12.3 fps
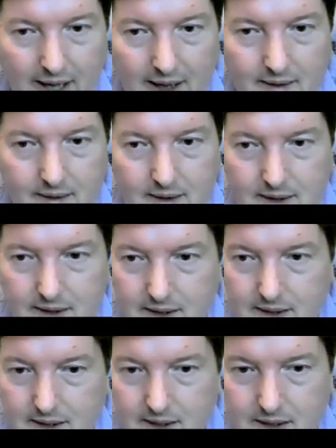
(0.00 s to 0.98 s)
at
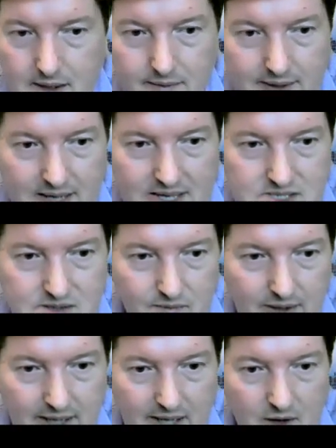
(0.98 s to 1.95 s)
these
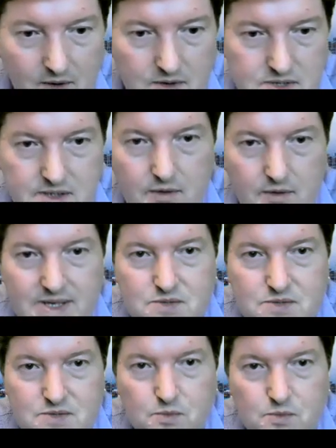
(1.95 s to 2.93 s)
videos. There is
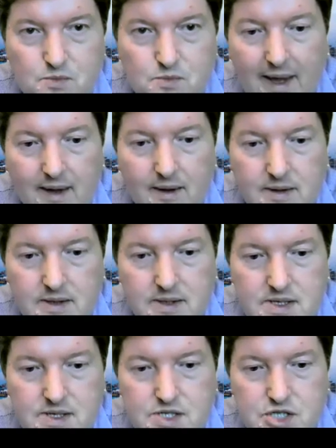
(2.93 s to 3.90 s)
one there
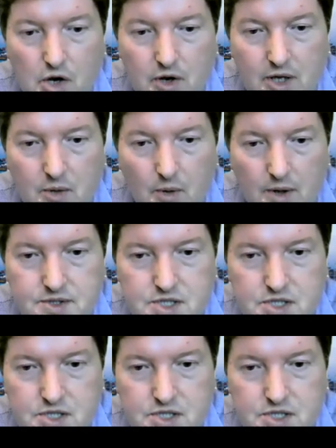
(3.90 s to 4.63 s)
showing you what to